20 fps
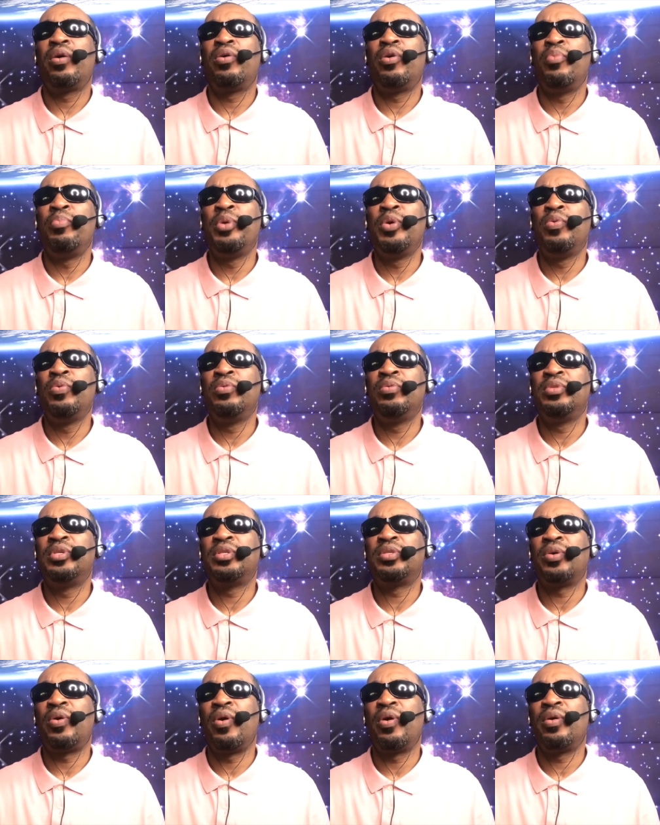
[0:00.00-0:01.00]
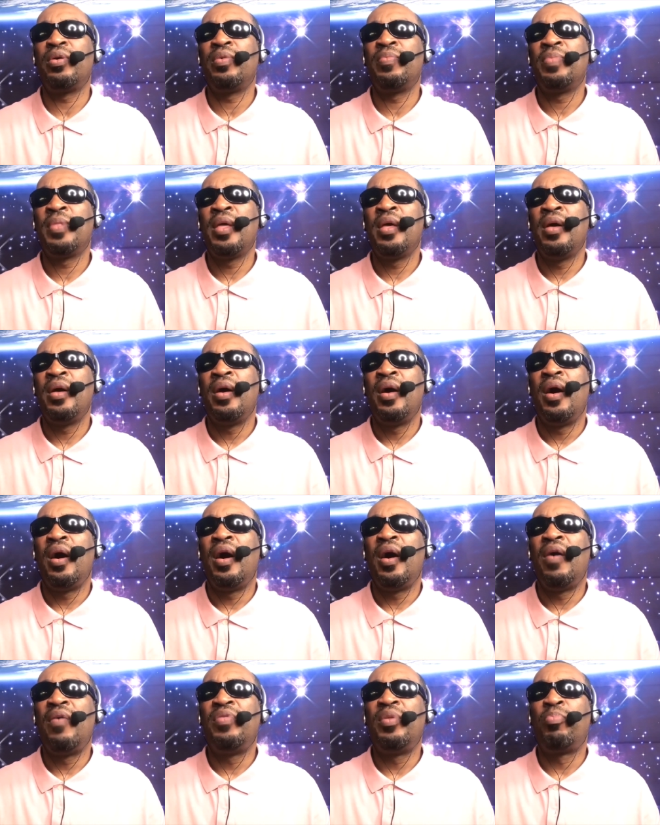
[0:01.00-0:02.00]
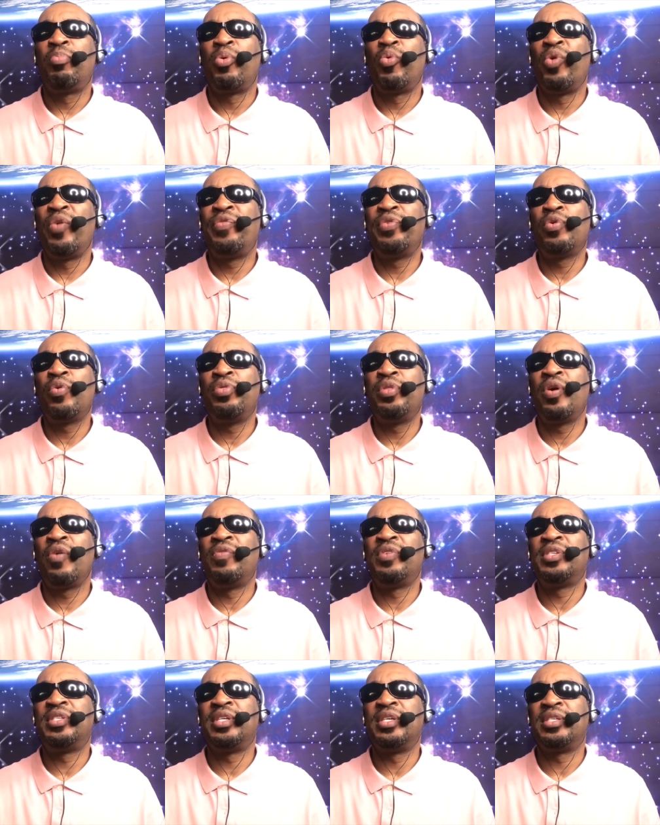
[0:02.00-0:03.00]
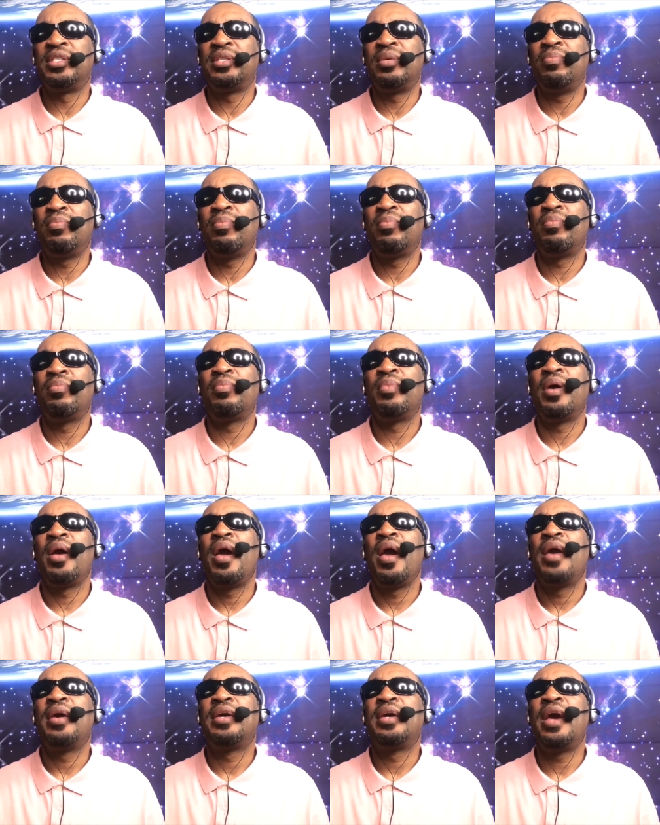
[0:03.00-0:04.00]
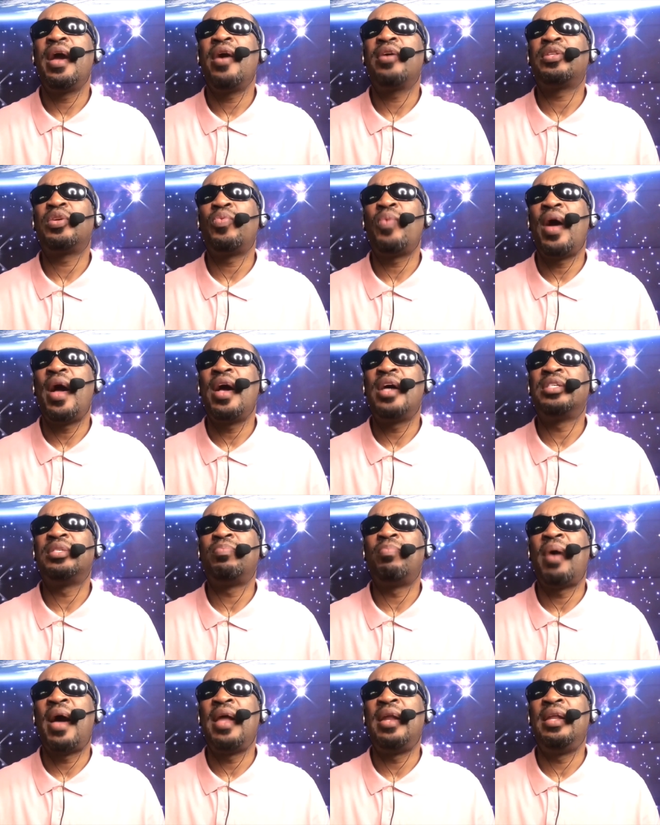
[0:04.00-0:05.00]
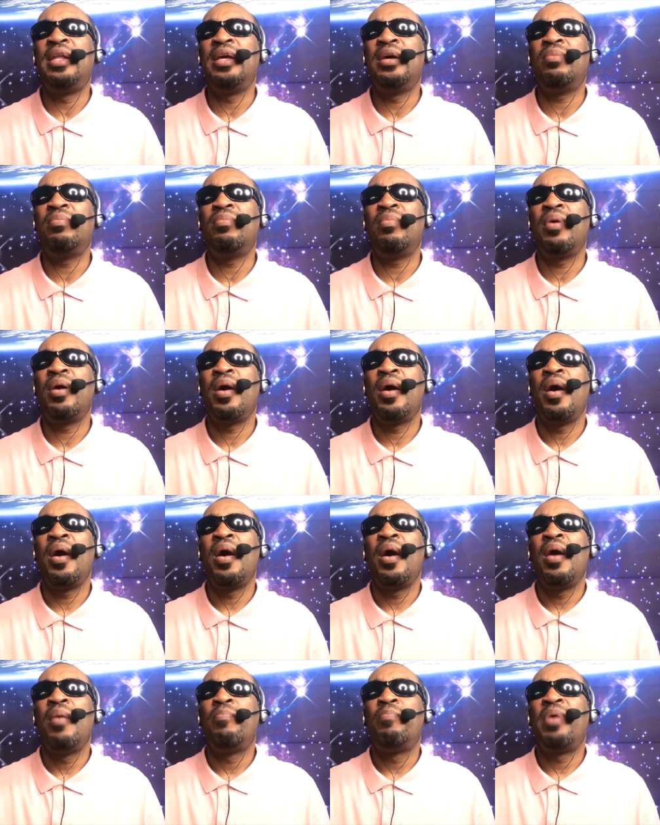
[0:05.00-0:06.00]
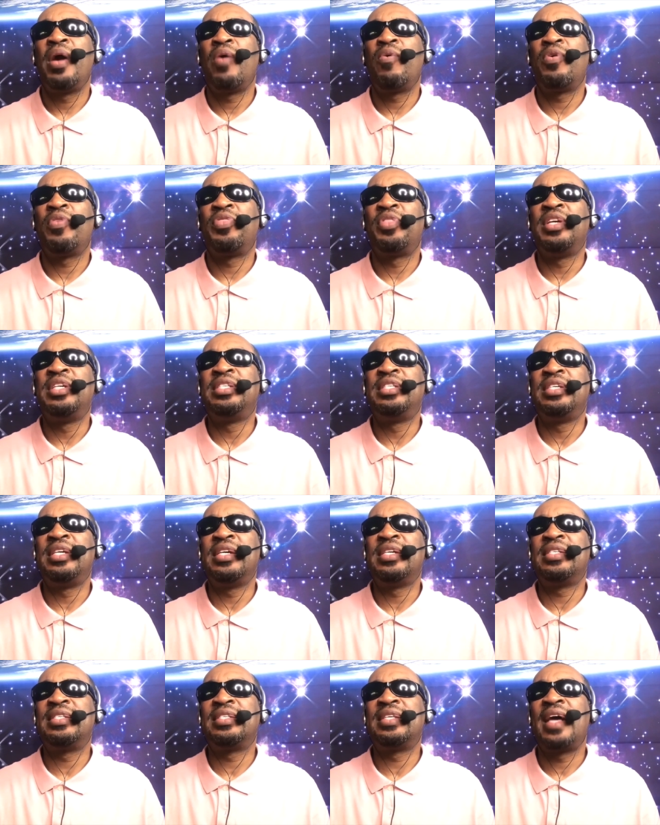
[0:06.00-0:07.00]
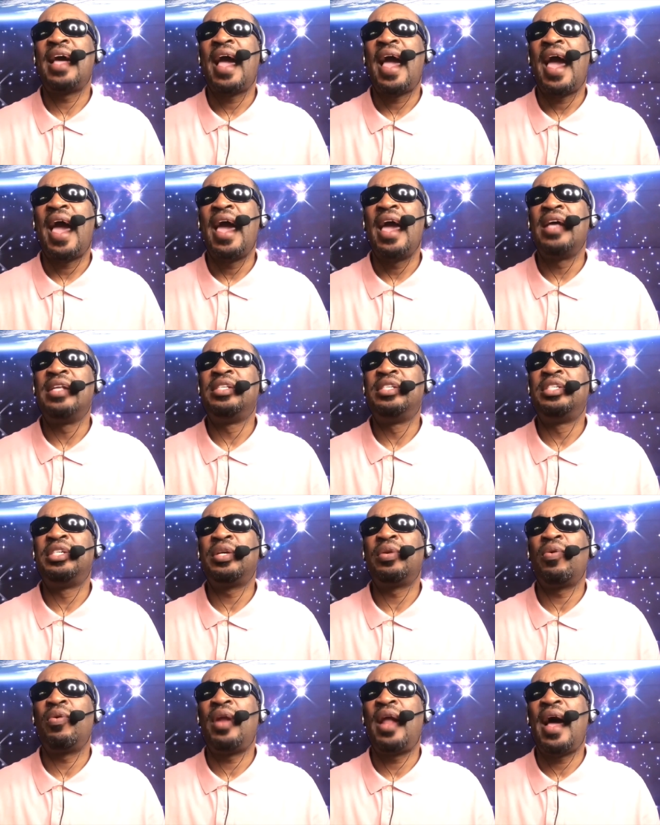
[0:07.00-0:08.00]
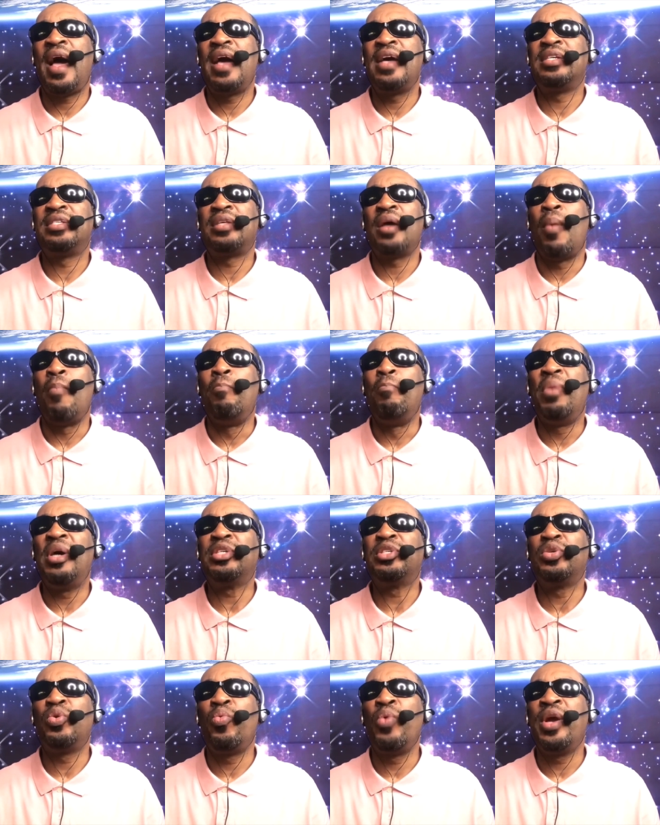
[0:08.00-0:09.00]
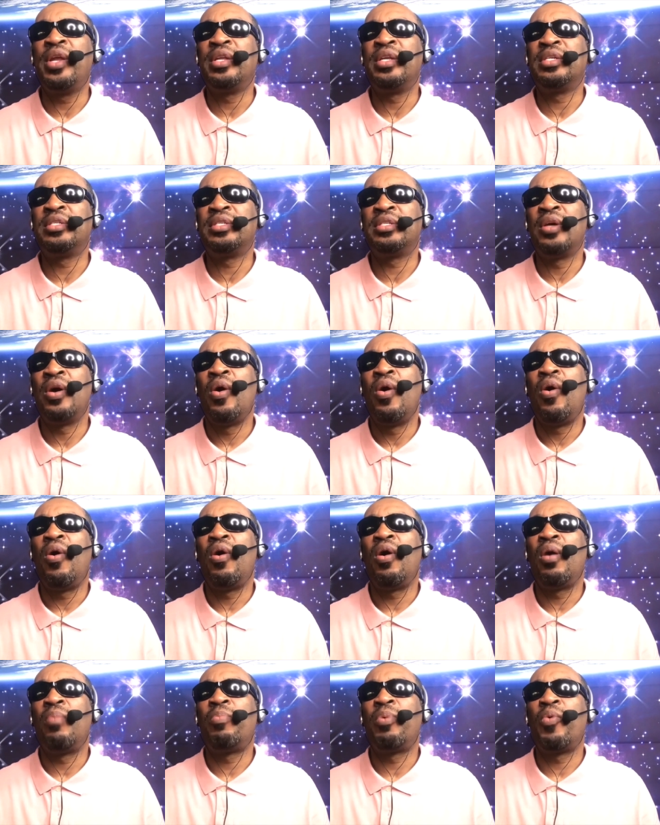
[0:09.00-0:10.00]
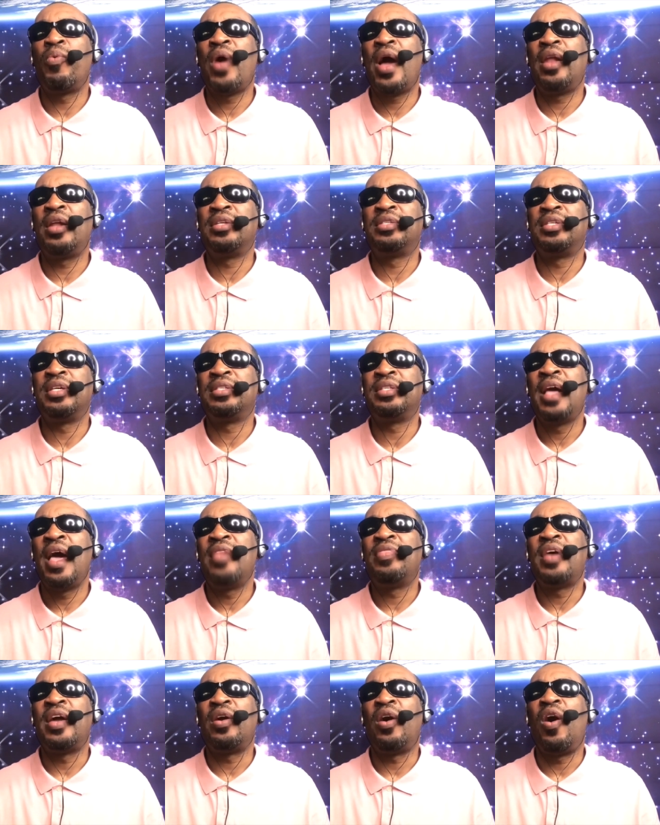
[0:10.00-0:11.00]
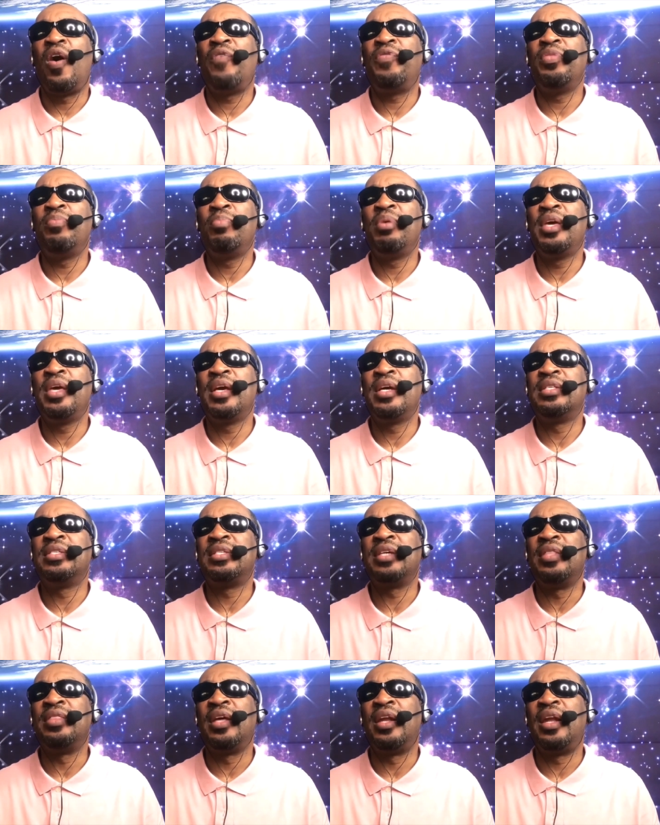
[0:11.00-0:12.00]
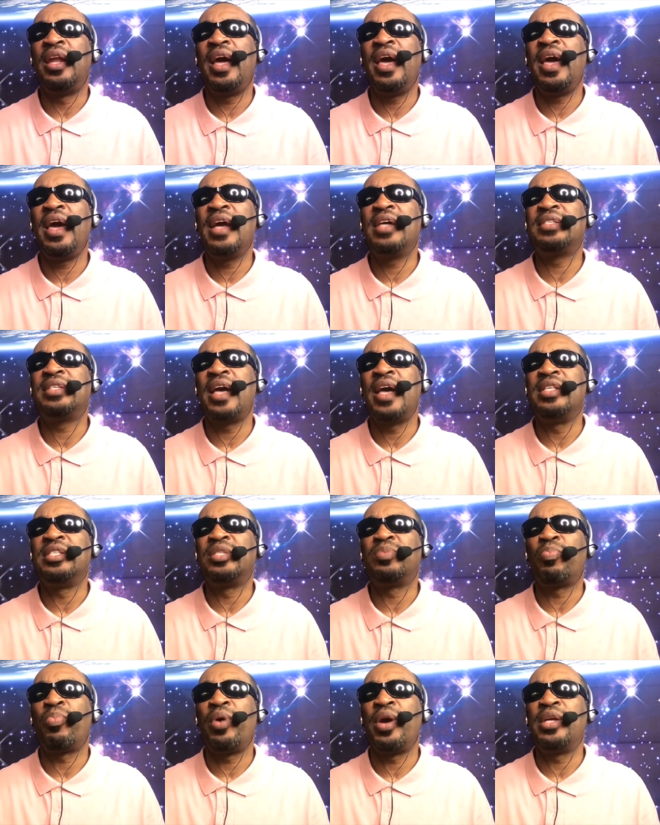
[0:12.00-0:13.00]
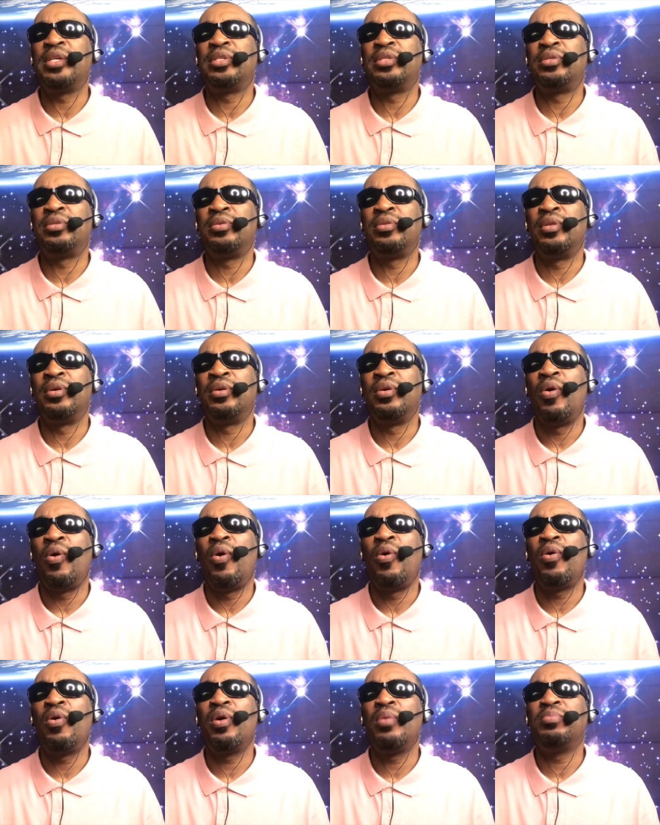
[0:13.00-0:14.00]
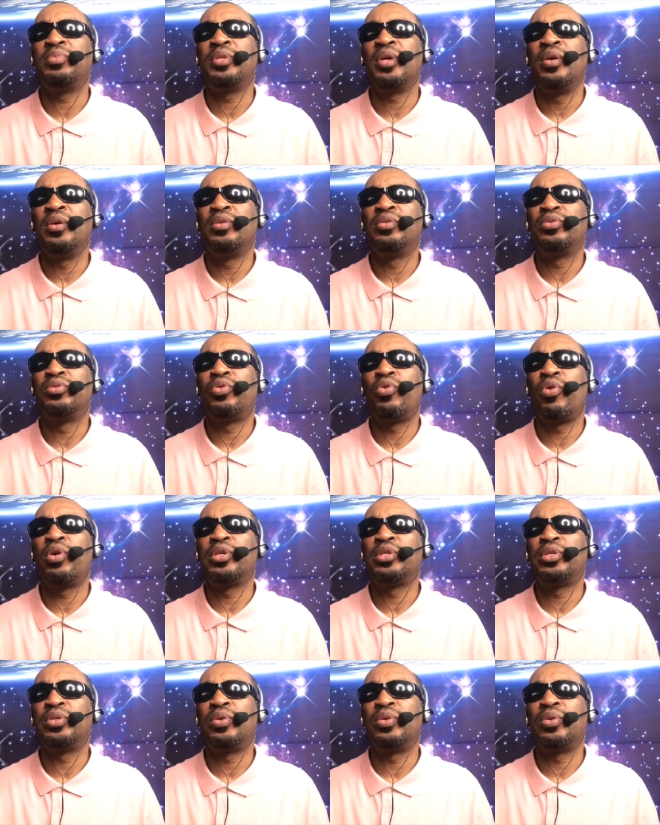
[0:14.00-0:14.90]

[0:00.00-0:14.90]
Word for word: of the peripheral nervous system characterized by limb parathesis and generalized muscle weakness or paralysis that often begins in the legs and spreads to the arms, torso, and face. Now,